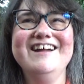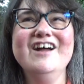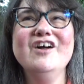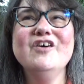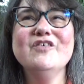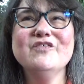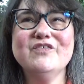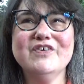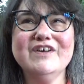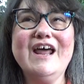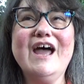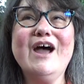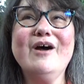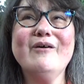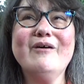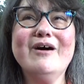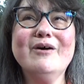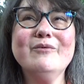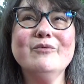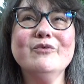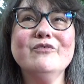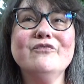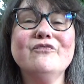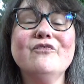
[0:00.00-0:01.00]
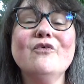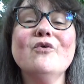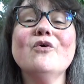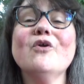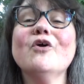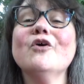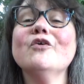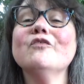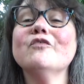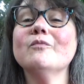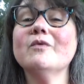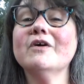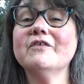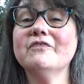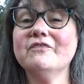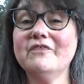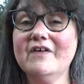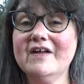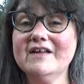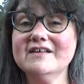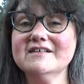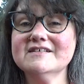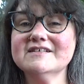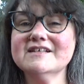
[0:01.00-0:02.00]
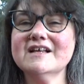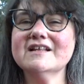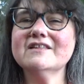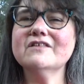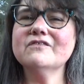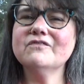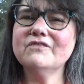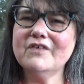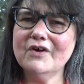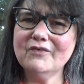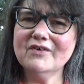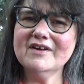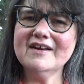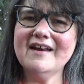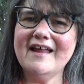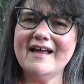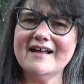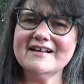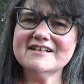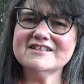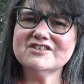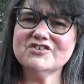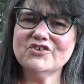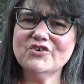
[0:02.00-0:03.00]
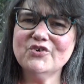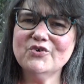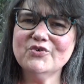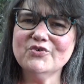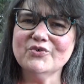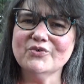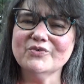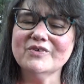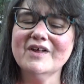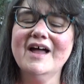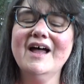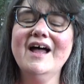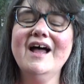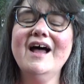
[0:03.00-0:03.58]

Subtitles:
For now, I will fall over my face at the very last hurdle.